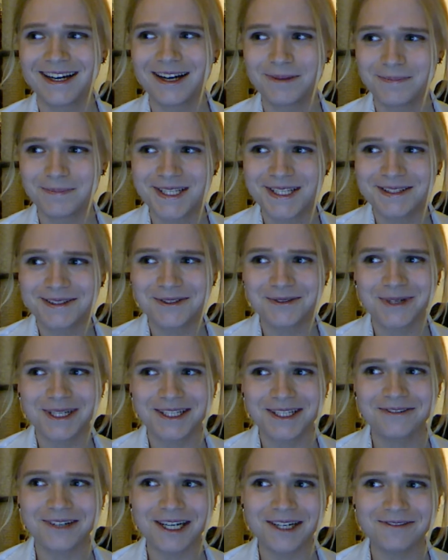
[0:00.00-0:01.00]
up to
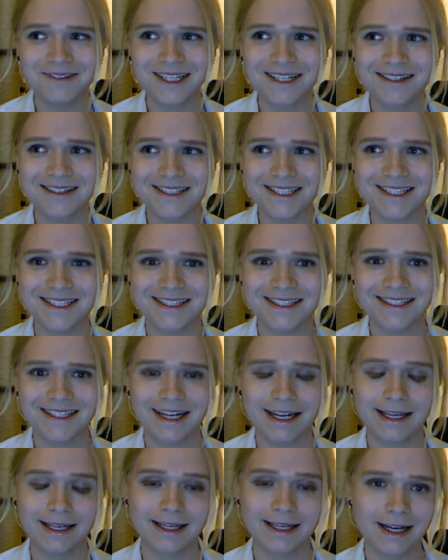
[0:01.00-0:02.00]
25 years,
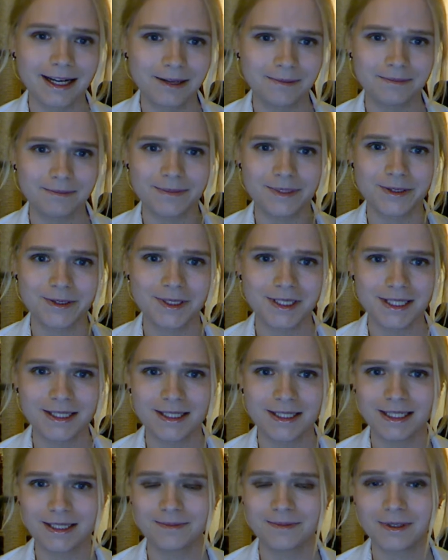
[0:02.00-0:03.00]
and I'm
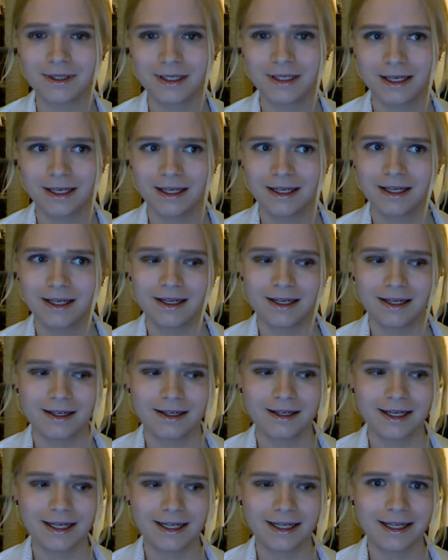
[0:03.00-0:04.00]
26, but
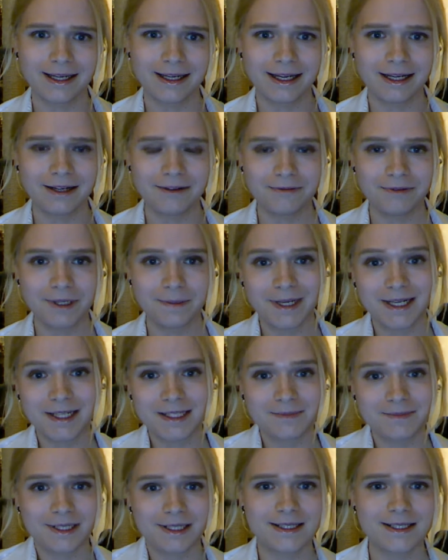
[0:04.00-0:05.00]
I get like a free
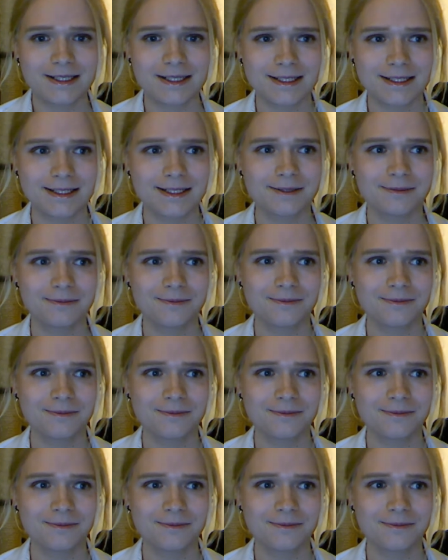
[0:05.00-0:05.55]
pass because